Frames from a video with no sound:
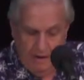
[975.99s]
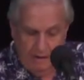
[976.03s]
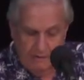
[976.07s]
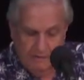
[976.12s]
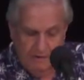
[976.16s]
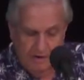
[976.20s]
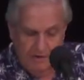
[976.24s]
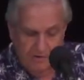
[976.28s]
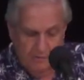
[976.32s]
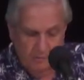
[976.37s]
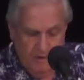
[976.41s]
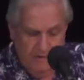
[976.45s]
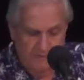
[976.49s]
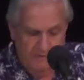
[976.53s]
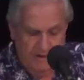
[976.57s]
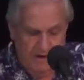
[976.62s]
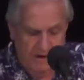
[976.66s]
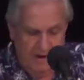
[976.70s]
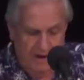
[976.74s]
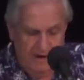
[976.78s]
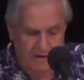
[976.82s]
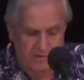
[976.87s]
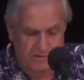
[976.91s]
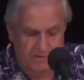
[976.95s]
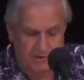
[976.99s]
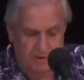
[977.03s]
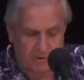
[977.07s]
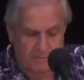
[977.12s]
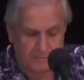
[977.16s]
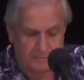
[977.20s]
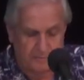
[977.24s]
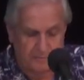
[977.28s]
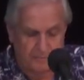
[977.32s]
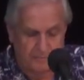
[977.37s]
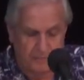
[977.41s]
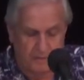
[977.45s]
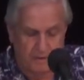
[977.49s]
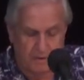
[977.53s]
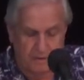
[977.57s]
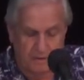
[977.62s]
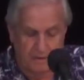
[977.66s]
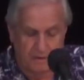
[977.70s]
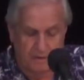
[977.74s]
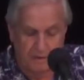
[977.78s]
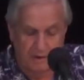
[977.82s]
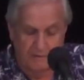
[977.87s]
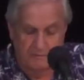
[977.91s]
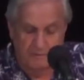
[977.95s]
This revelation,
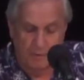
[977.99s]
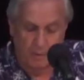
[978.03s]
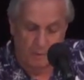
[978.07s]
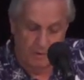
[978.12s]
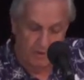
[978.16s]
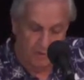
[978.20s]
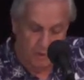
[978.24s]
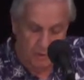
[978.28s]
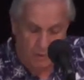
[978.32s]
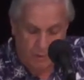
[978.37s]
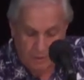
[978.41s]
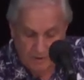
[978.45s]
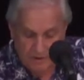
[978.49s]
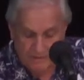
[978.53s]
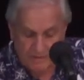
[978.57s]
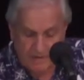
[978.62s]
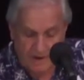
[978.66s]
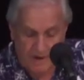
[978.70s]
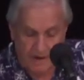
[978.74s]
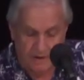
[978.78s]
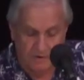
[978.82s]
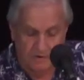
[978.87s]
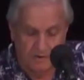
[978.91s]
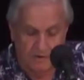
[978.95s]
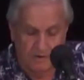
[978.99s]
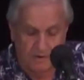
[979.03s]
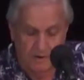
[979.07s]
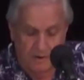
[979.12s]
if you want to call it that,